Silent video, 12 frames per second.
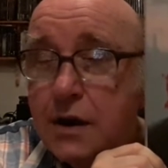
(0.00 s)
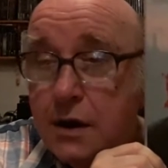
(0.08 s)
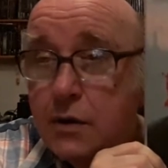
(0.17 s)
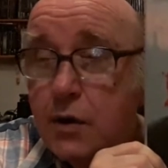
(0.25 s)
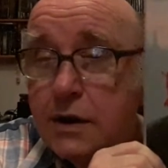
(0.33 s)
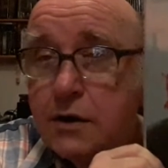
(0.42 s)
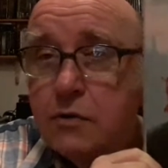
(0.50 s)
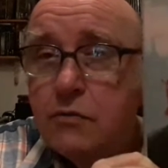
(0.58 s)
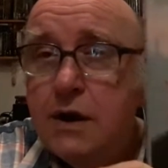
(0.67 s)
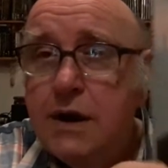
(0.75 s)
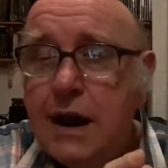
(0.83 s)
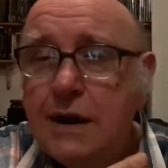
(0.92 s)
Quite a good
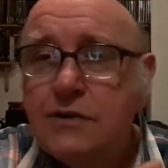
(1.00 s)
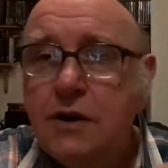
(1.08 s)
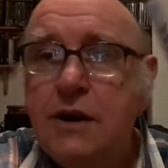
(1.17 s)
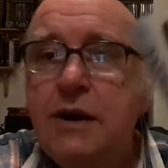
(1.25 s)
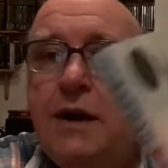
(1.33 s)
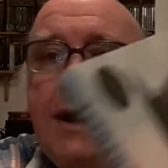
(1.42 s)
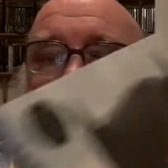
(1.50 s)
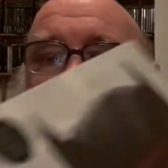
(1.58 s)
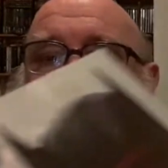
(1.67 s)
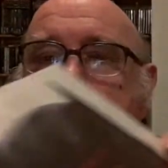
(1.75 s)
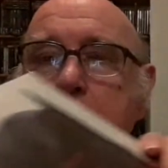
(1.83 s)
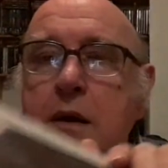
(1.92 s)
read, actually.
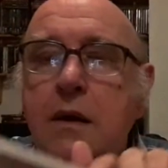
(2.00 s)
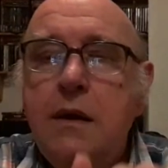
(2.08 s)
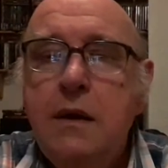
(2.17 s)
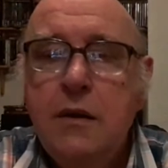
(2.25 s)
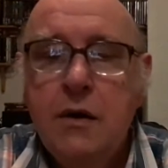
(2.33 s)
You know,